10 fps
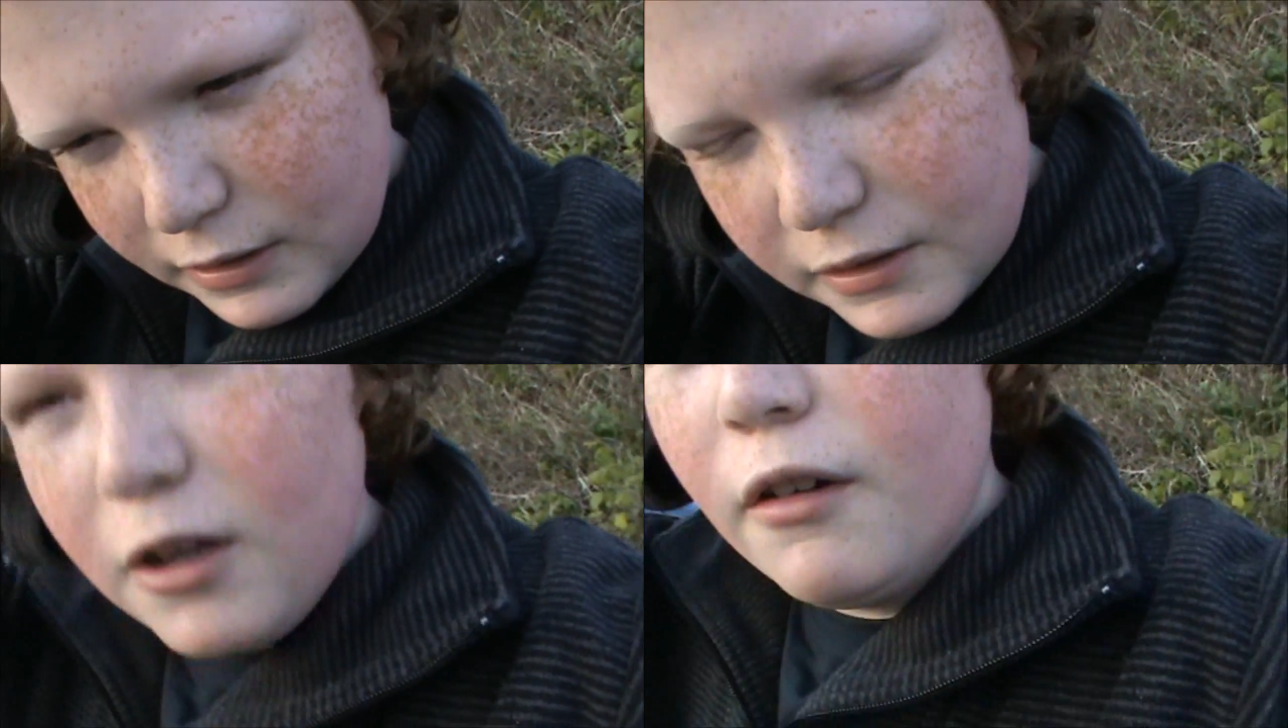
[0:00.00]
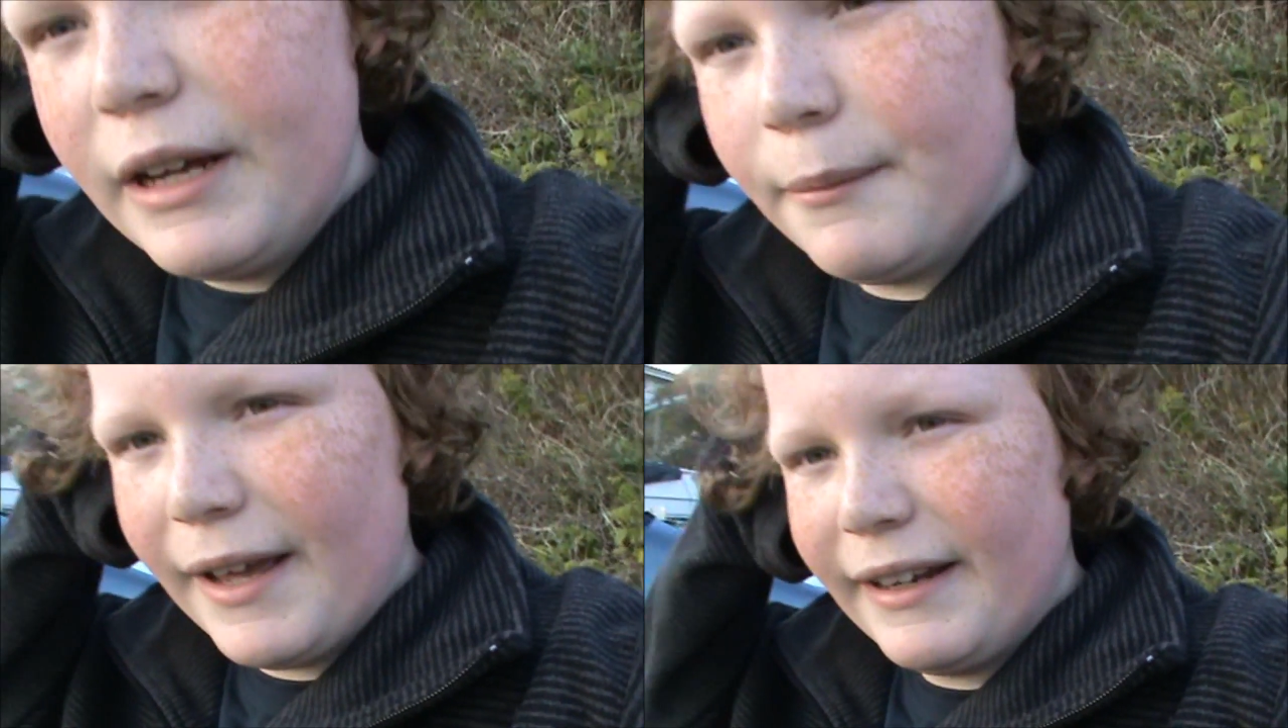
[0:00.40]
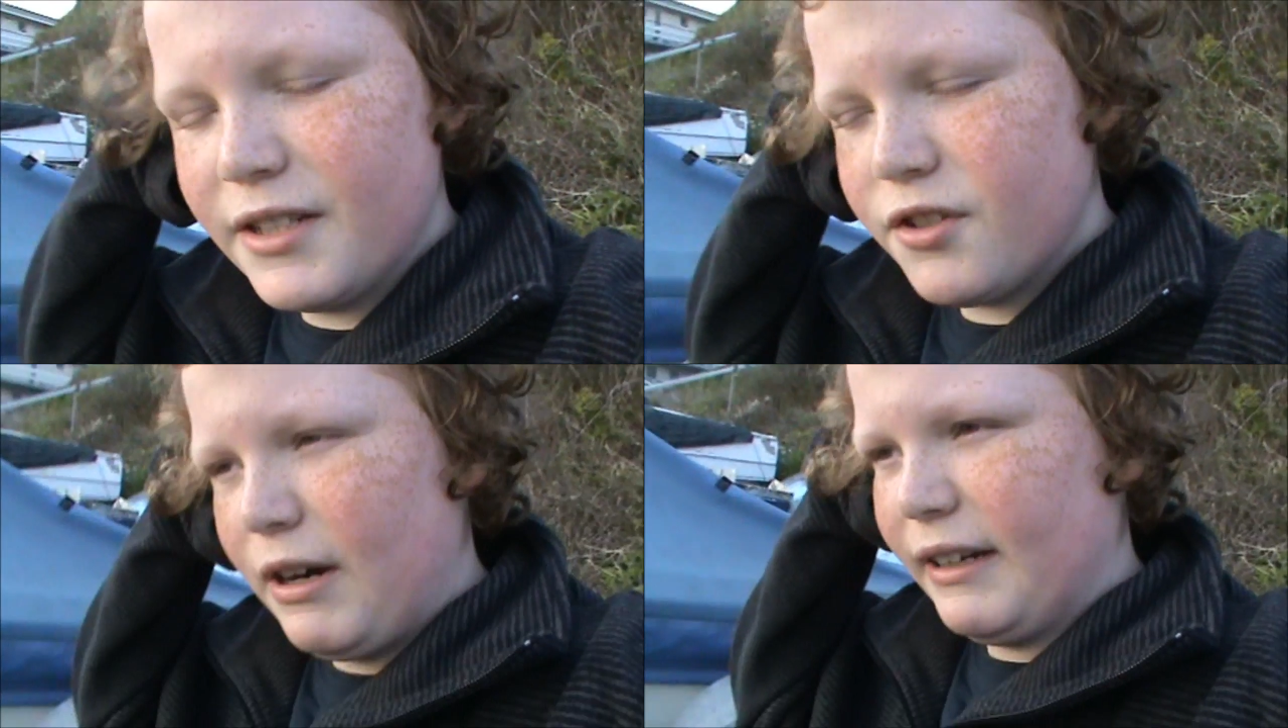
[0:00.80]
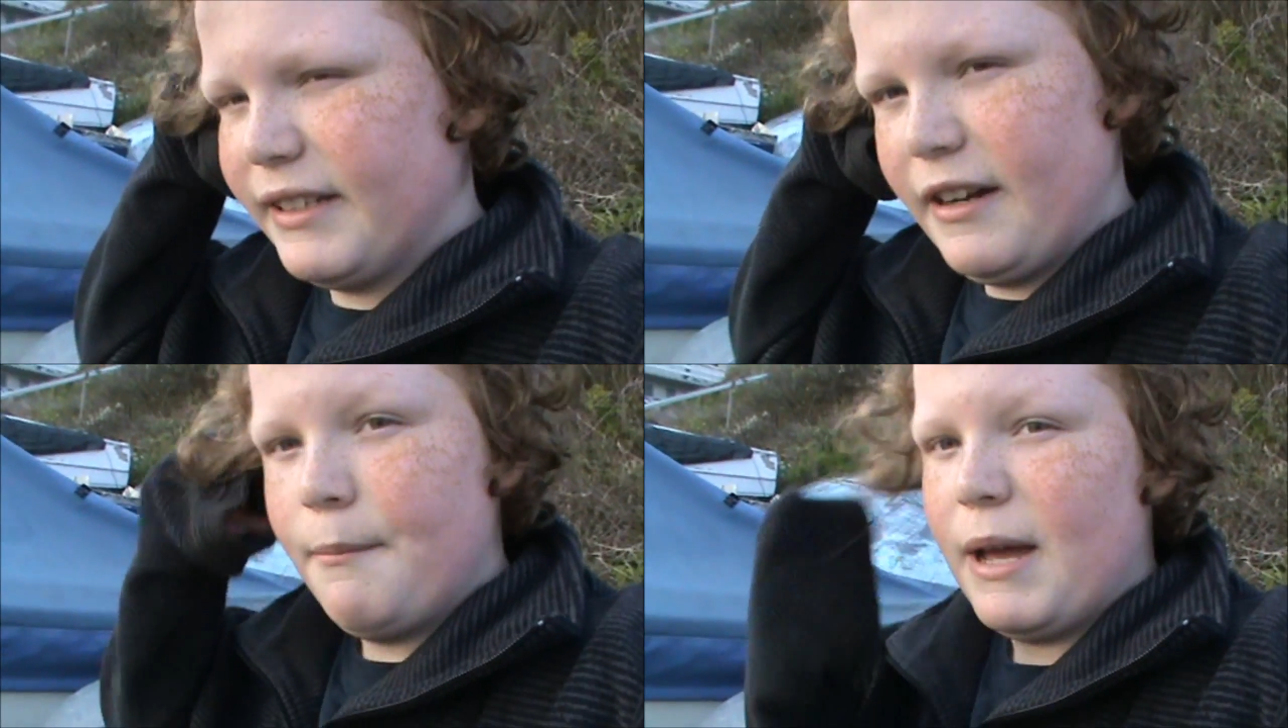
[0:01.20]
Sorry, I'm getting distracted.
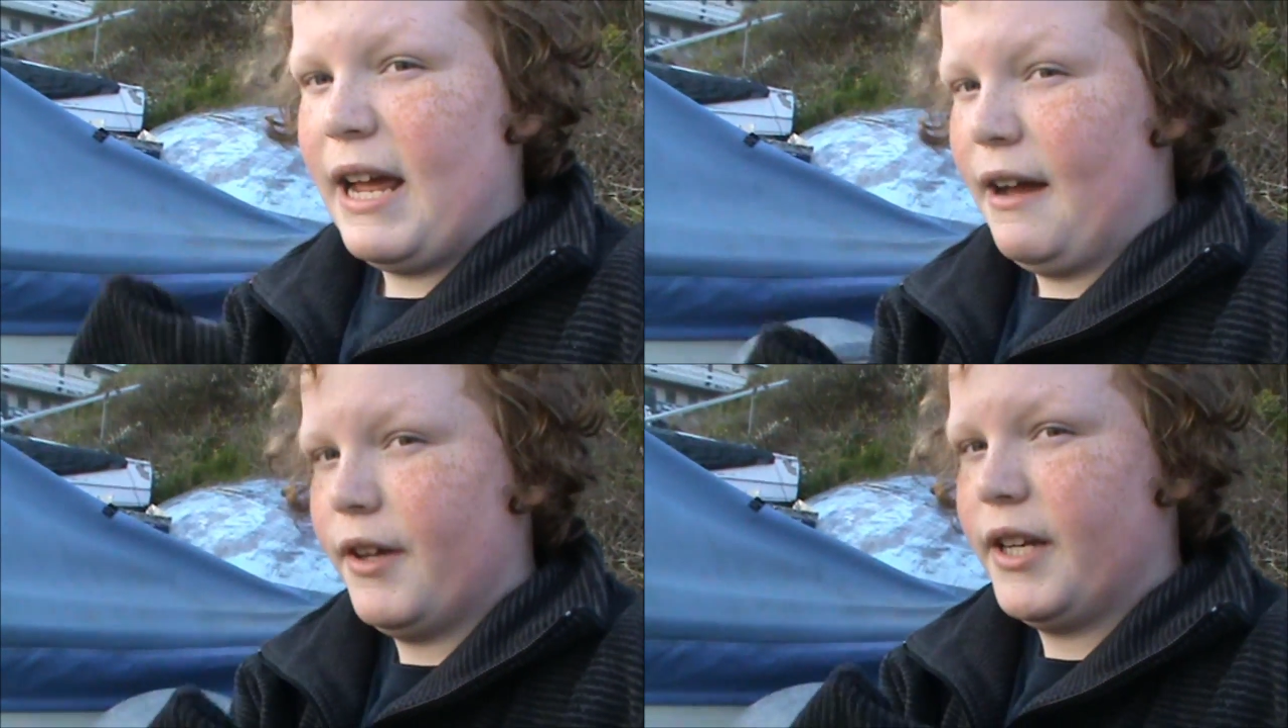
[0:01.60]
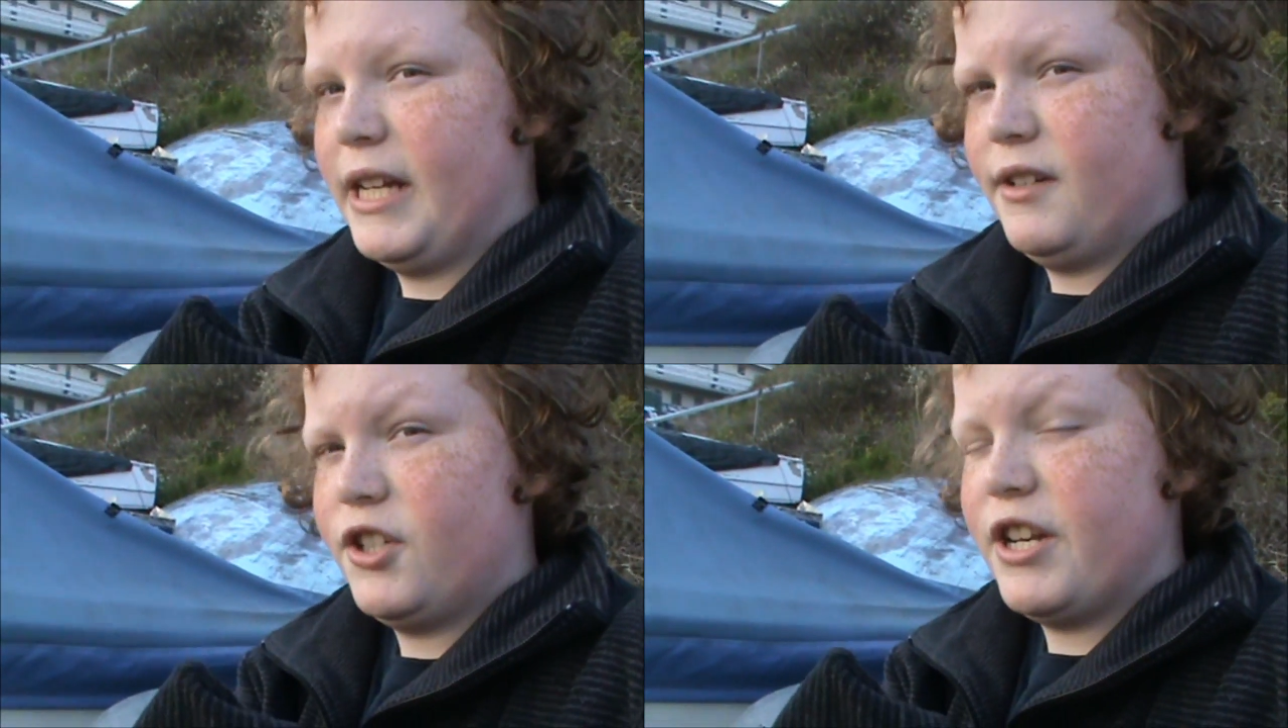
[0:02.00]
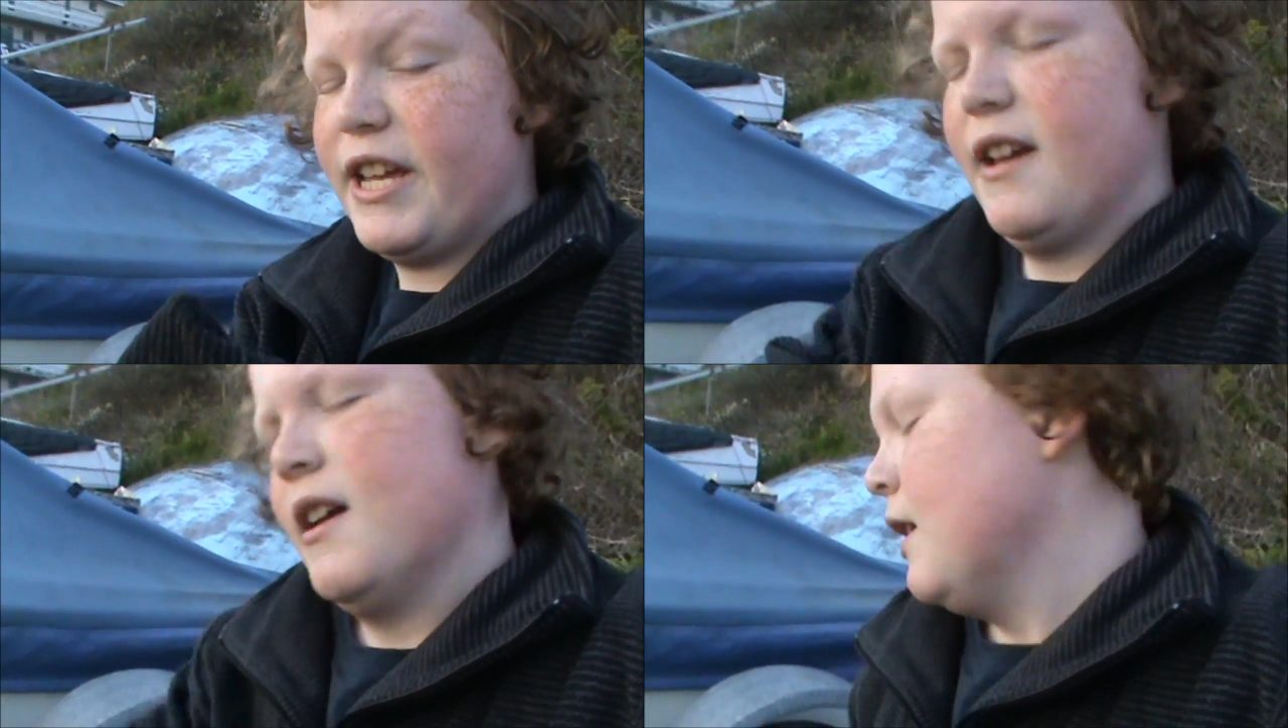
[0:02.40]
I may have ADHD.